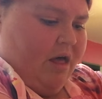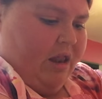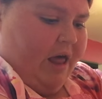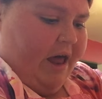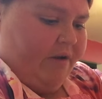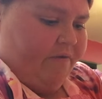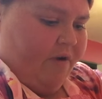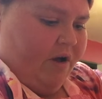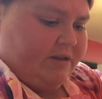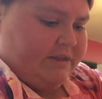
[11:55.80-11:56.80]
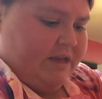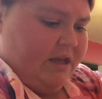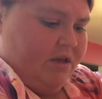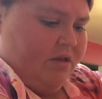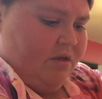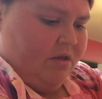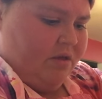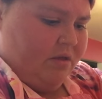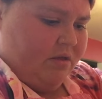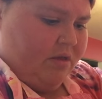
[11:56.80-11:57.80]
a lot of frosting.
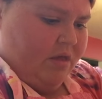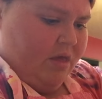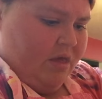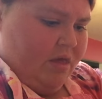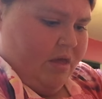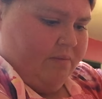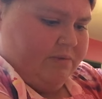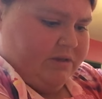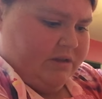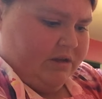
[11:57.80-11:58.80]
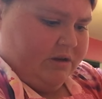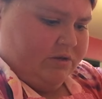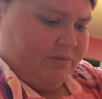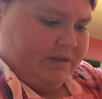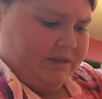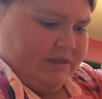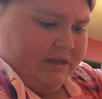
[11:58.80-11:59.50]
I'm just gonna twist